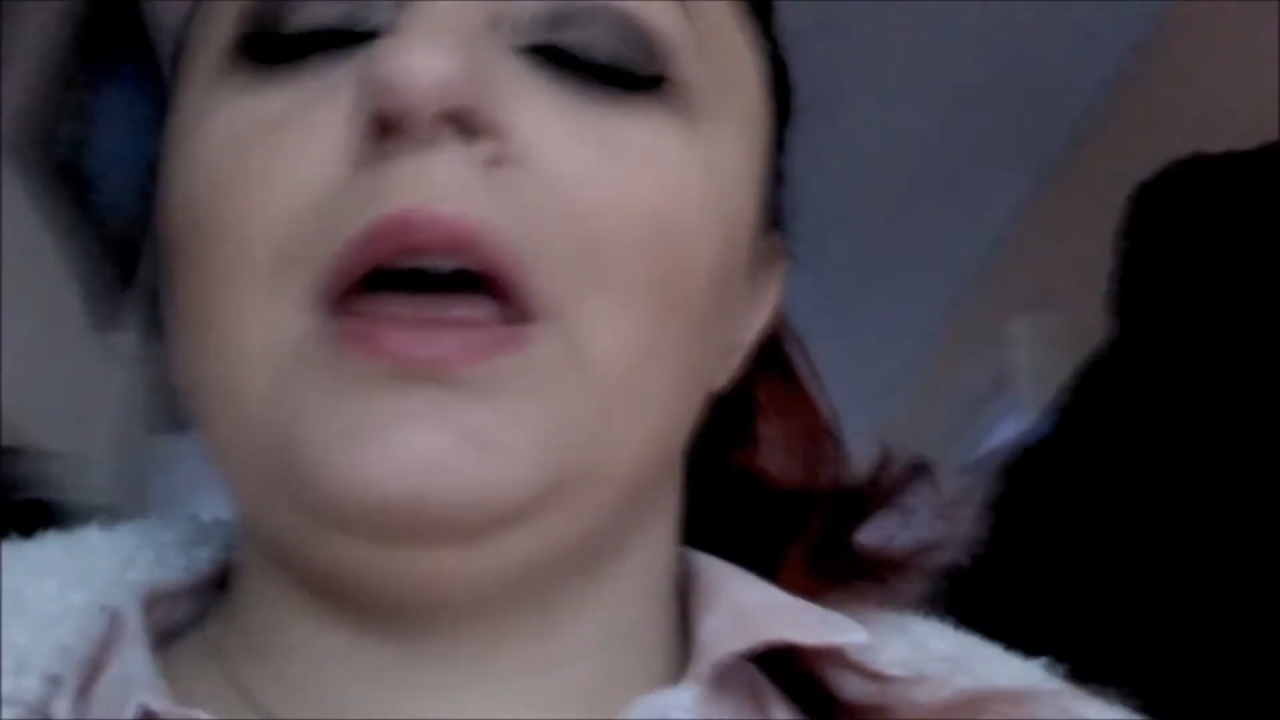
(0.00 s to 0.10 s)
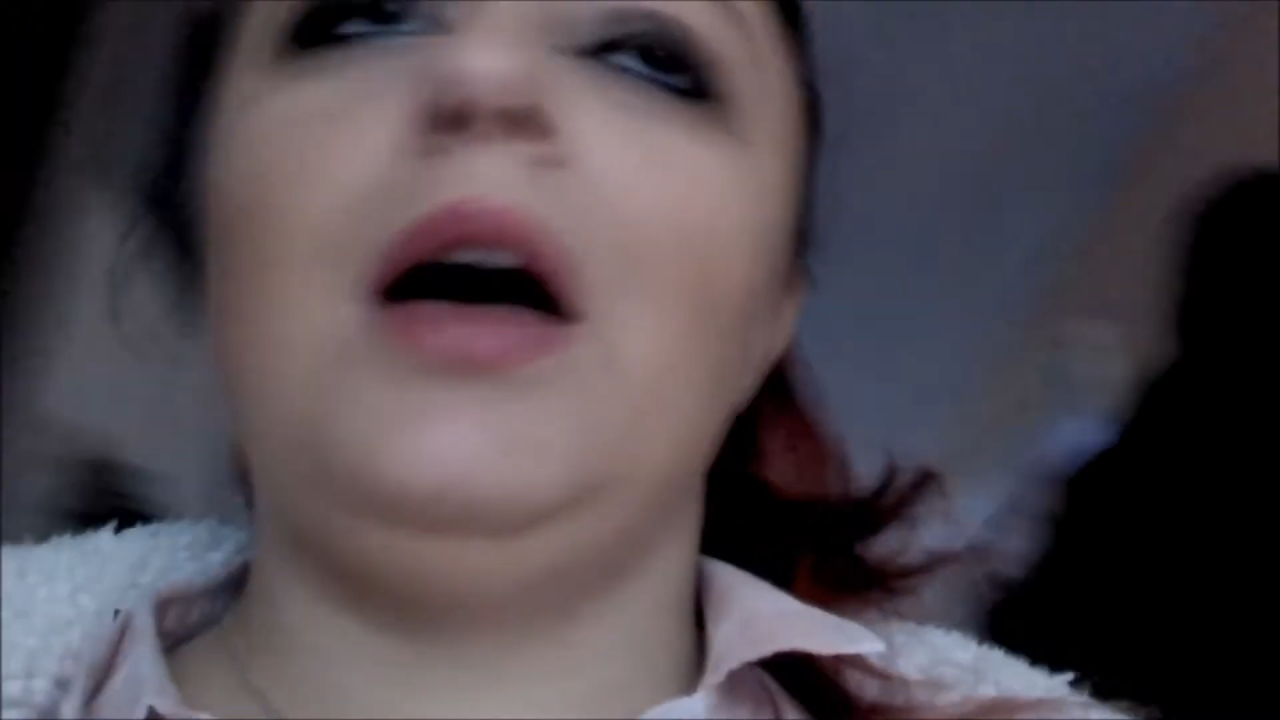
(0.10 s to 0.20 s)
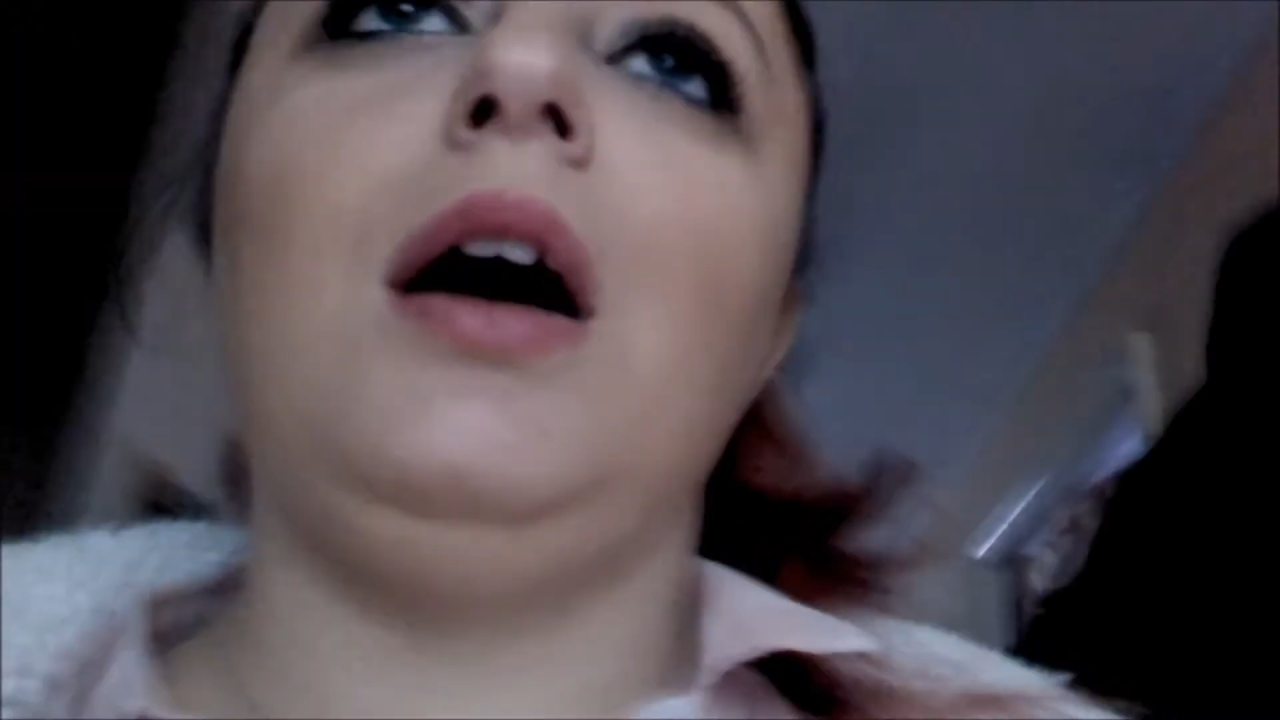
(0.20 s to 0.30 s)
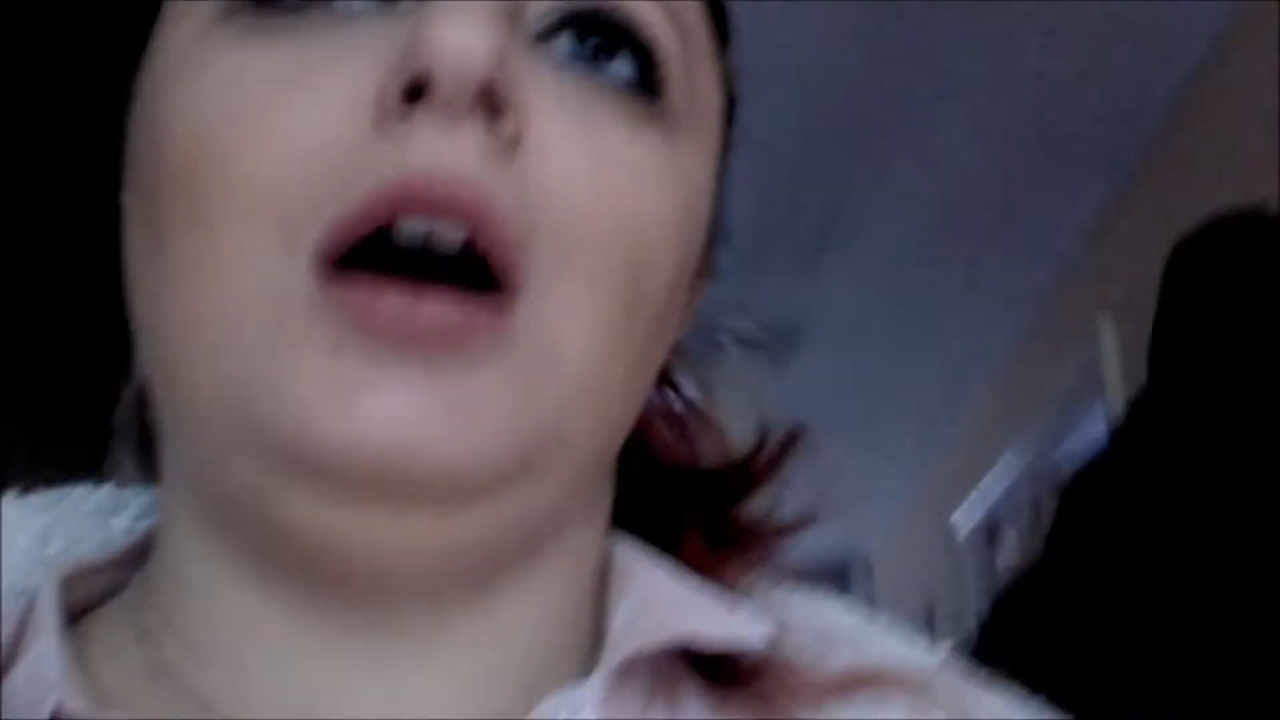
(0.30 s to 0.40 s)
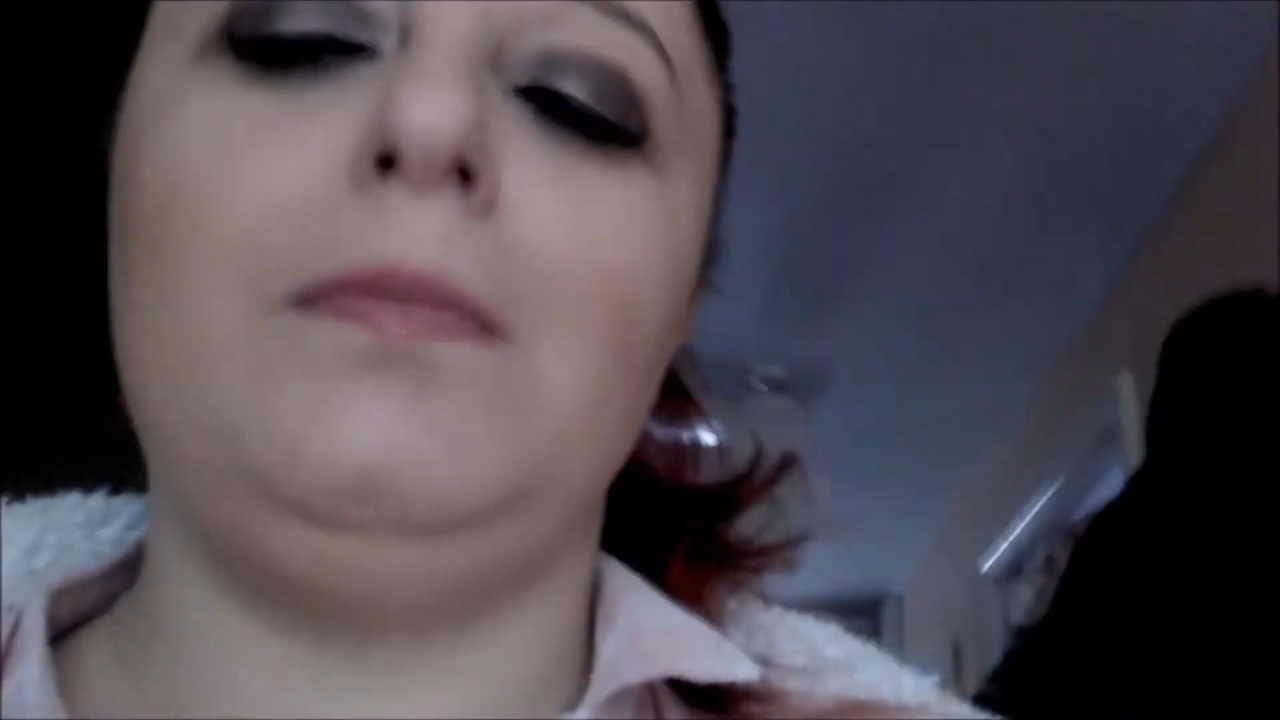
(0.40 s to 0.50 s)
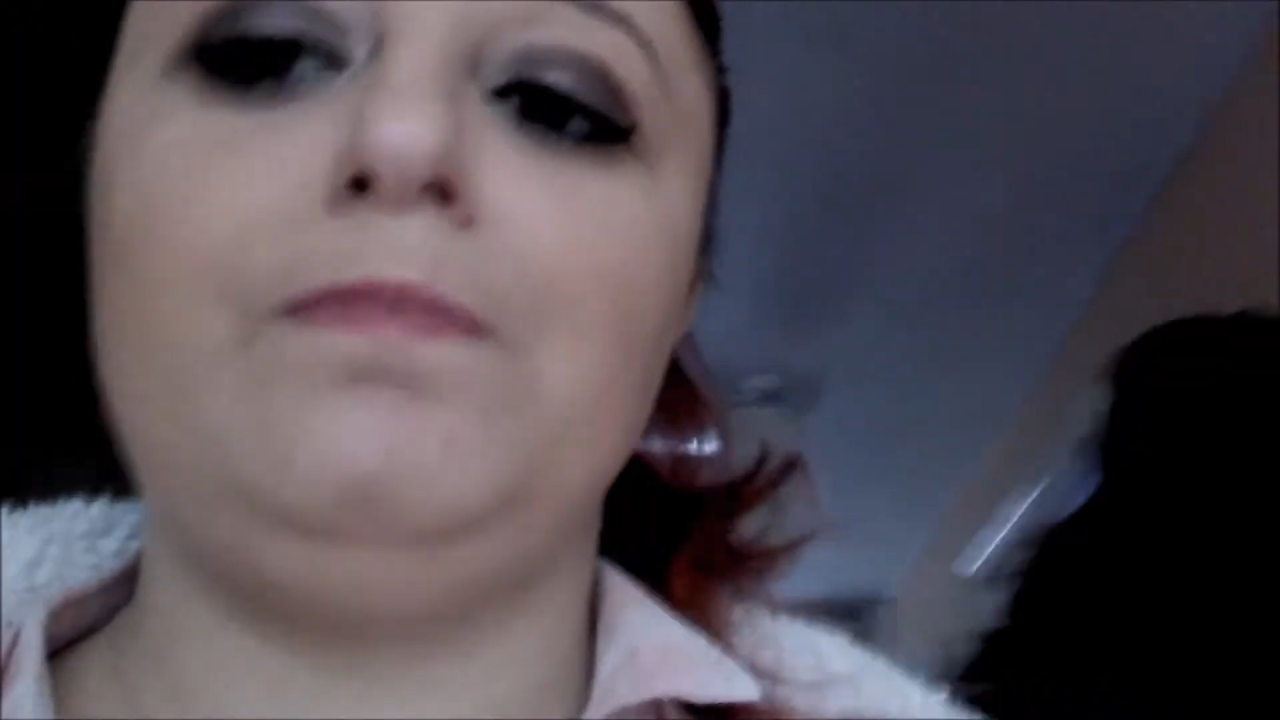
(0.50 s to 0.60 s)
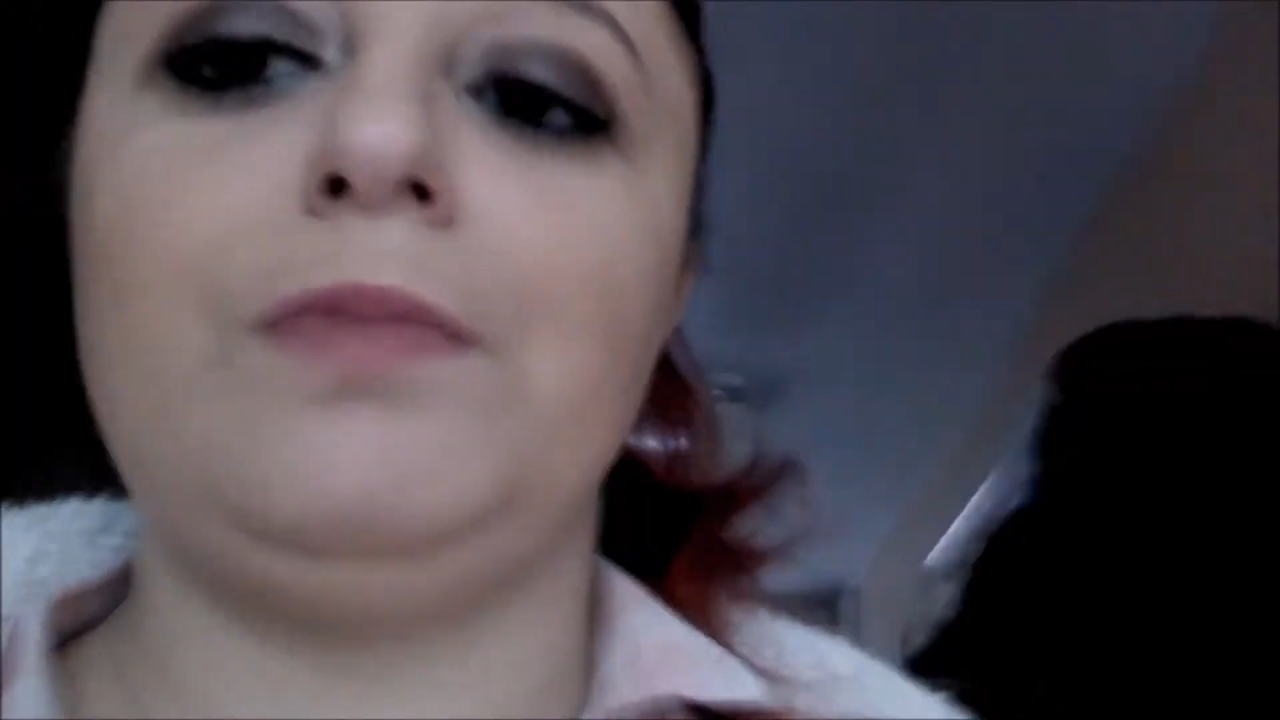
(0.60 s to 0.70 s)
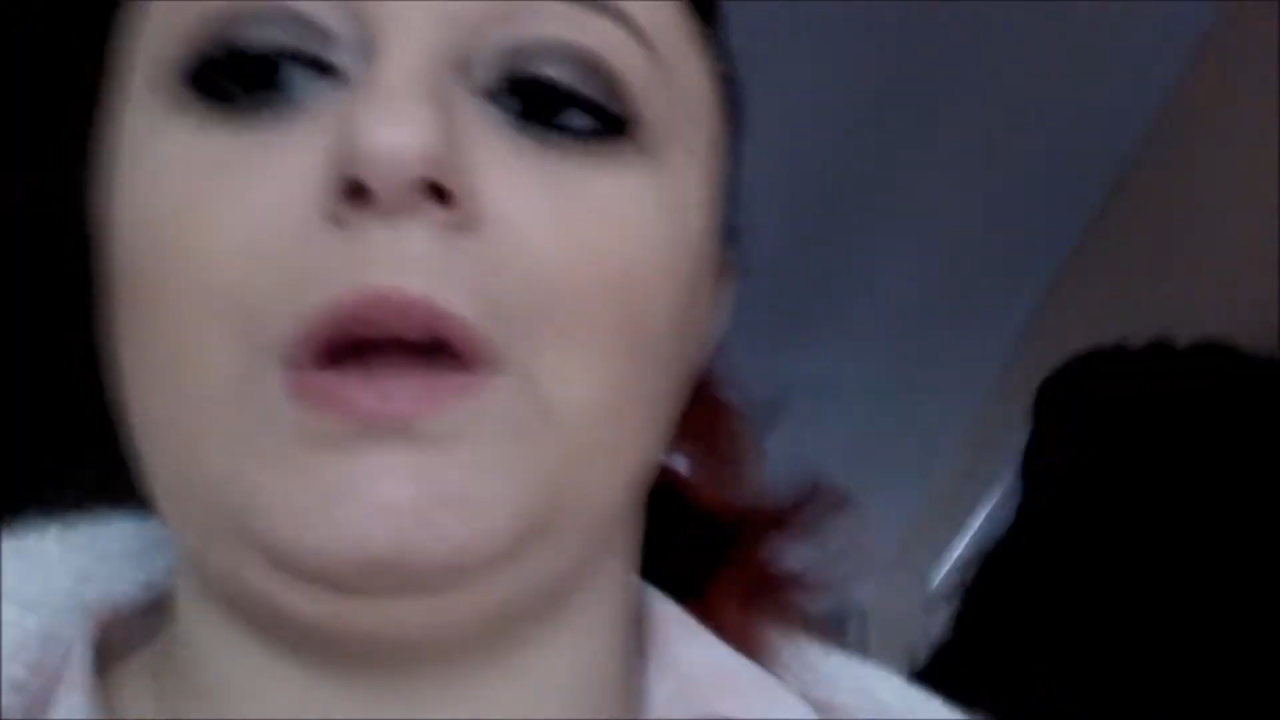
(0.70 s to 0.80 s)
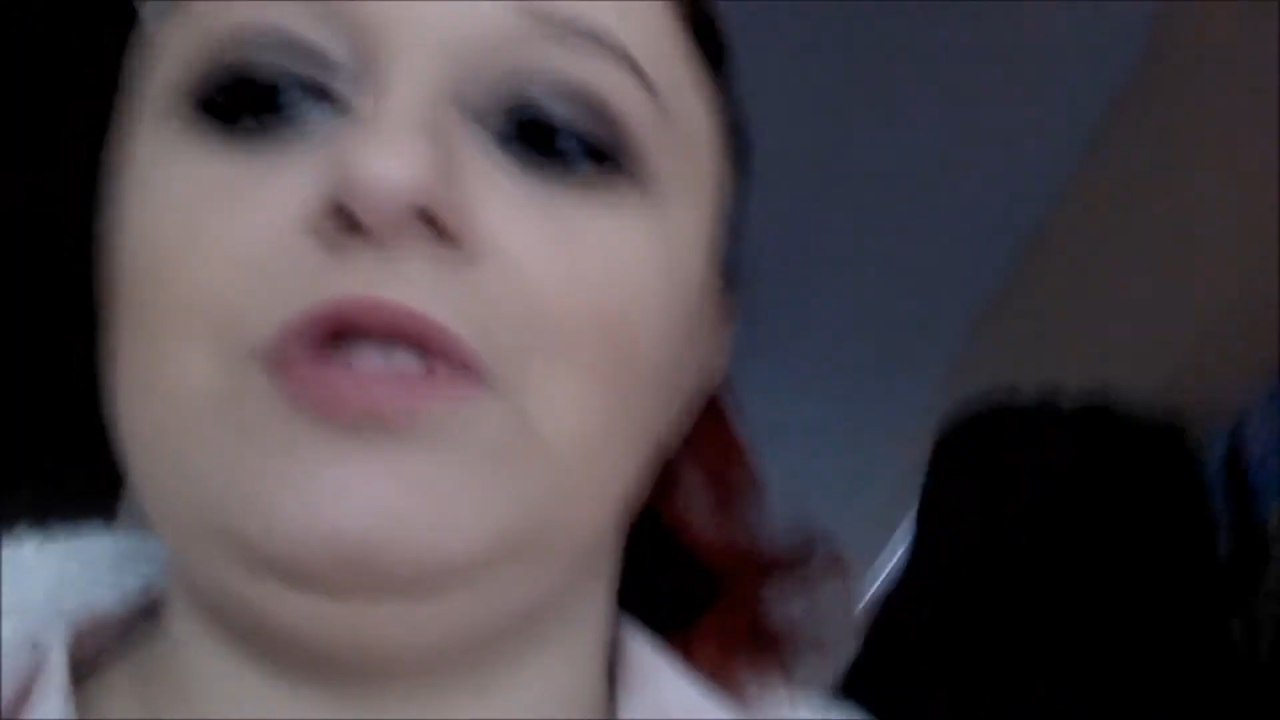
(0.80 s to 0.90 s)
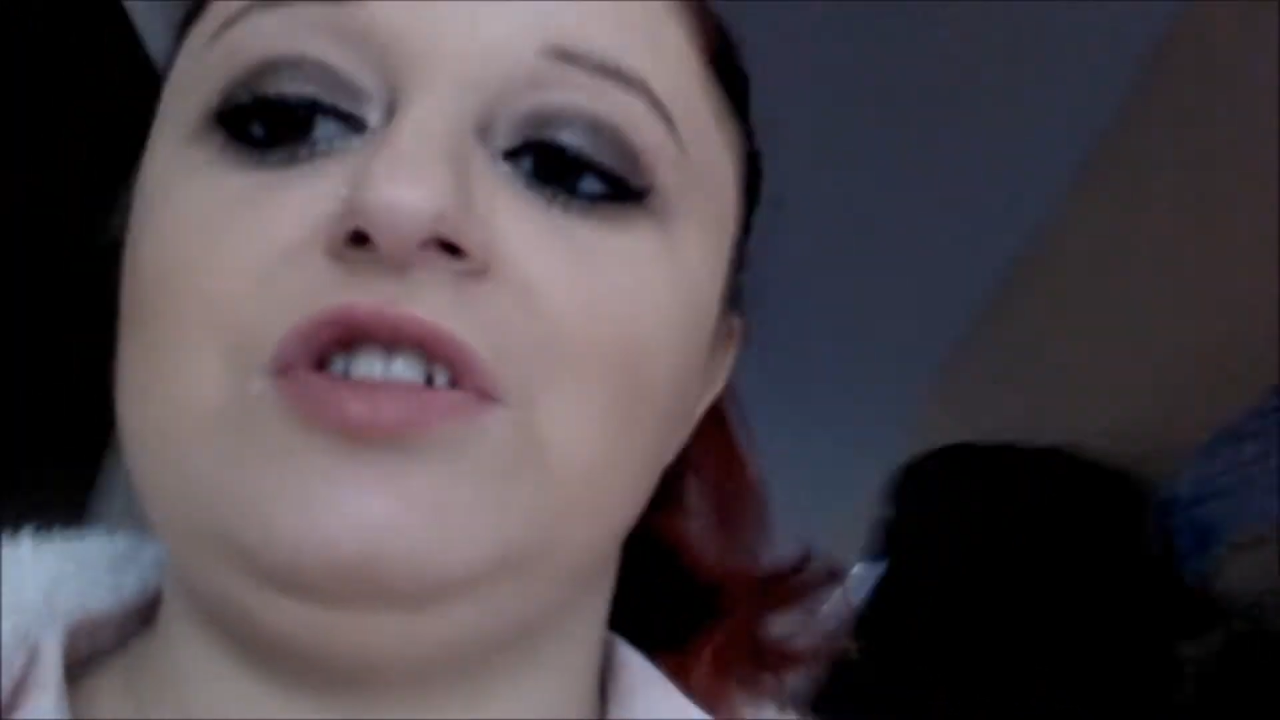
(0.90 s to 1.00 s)

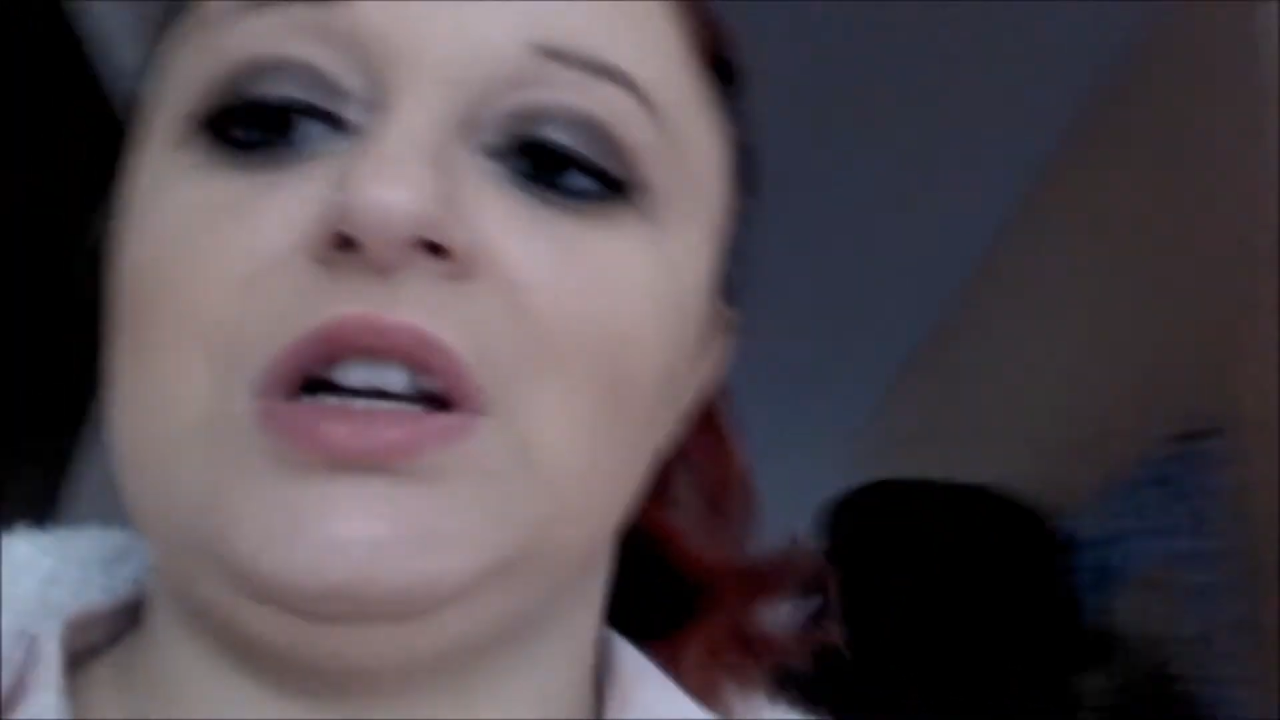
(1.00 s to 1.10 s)
I'm just